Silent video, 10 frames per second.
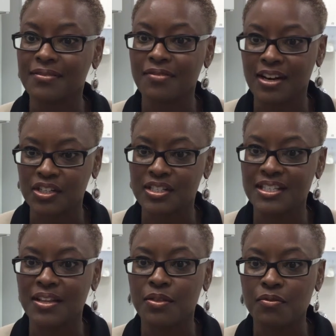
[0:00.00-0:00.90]
fractures
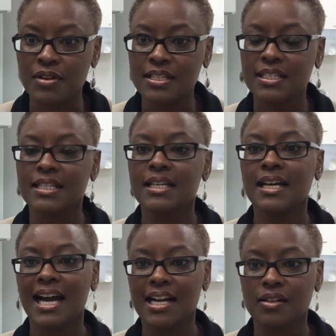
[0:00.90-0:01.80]
near the wrist,
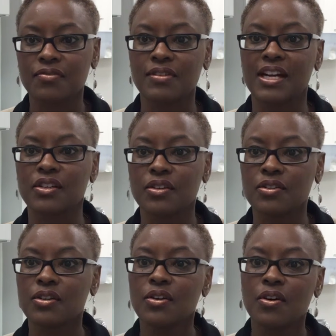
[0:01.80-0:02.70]
ankle
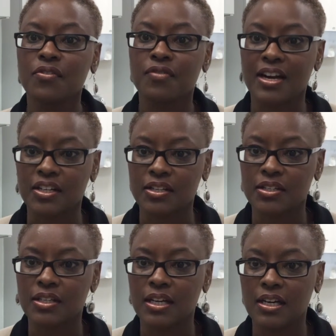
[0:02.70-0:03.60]
fractures, or
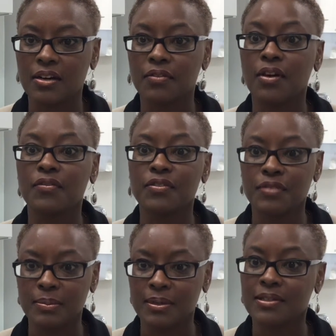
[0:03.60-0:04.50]
fractures of the
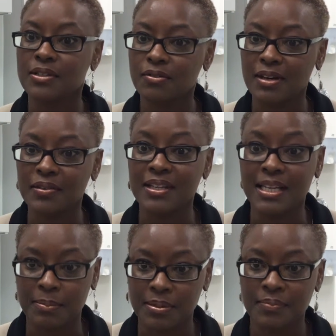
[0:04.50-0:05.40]
femur, so around the
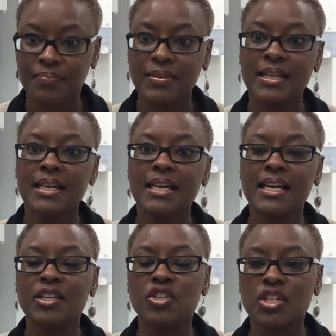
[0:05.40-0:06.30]
hip.
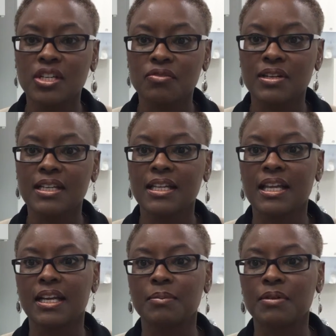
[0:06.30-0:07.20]
In children,
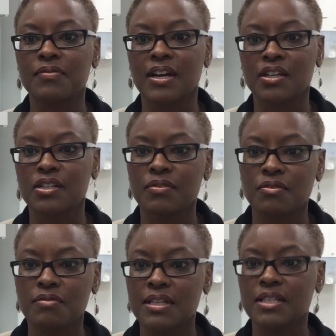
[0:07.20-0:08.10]
there can be fractures of
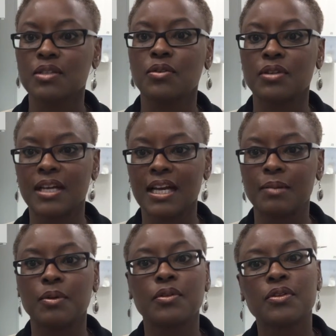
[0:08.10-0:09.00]
the wrist or the
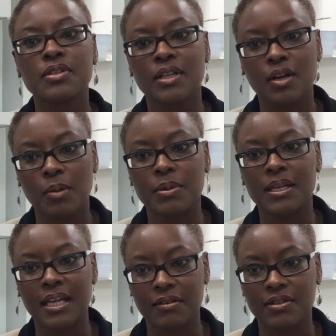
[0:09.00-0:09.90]
elbow. Those are the
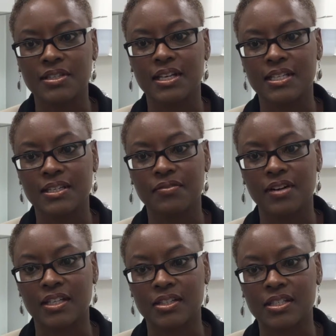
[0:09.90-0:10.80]
common areas that I see
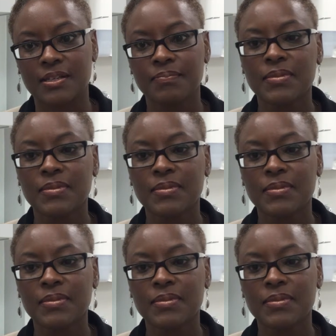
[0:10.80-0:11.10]
fractures.